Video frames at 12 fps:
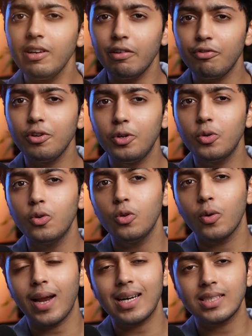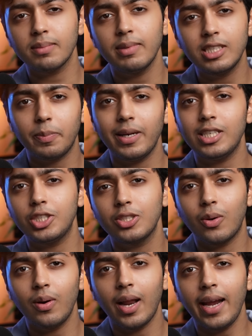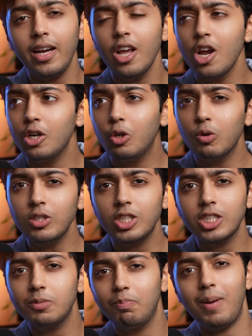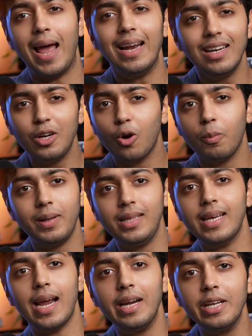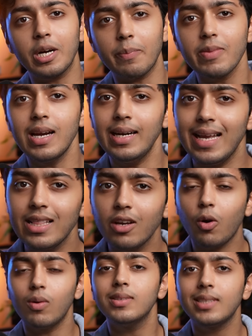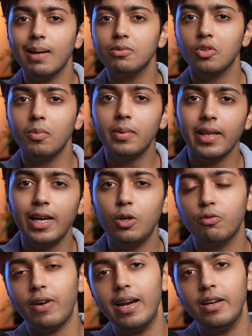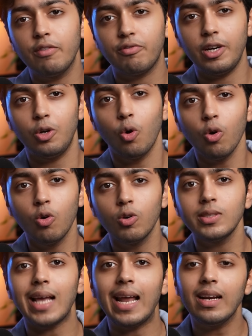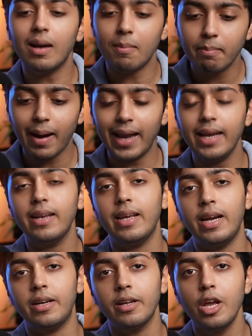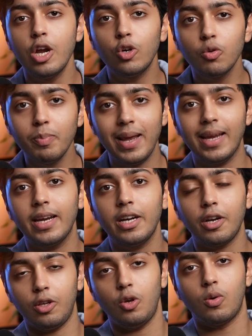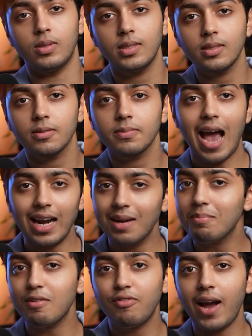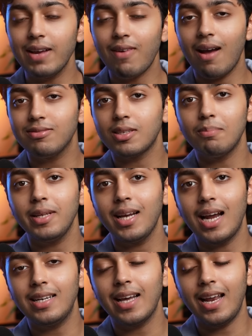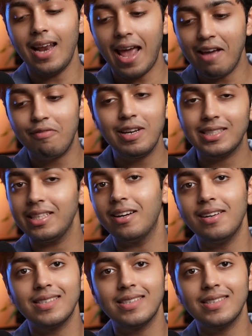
if you do look at some inspiration online, don't just blindly copy the idea. Take the concepts from 3 to 5 different logos and combine it to make it yours. At number 5, I have something I tell every single